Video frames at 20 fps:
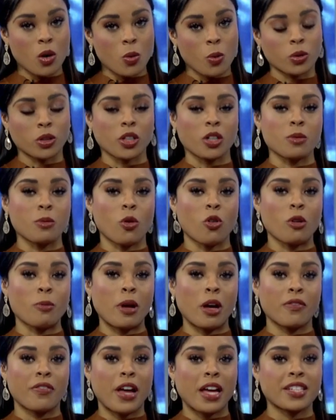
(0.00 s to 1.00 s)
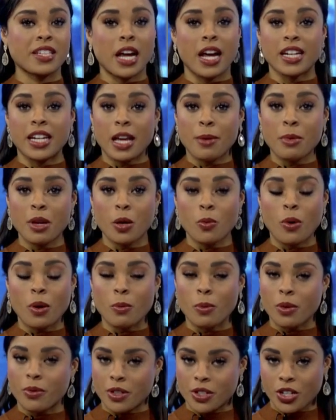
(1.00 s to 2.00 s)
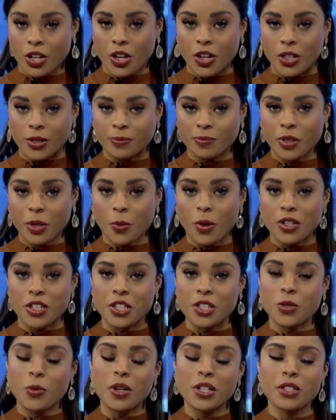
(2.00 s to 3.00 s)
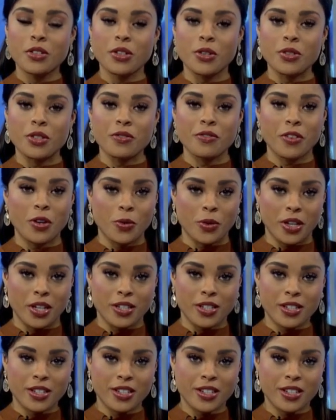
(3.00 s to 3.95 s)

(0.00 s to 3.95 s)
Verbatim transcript: We'll learn more about that dynamic when we return. You're watching 22 News in Focus.